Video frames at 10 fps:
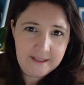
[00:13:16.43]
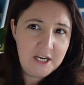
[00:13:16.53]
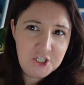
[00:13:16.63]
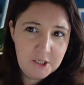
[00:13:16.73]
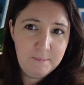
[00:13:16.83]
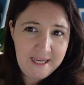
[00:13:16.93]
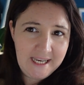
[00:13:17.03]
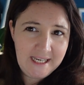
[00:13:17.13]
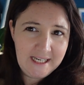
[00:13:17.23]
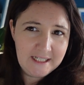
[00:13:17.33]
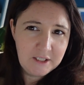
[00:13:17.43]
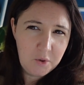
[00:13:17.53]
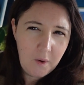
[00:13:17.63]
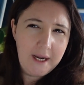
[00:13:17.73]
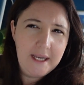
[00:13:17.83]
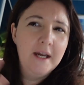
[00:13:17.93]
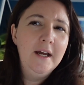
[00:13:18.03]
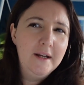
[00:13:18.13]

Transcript: They should be quite,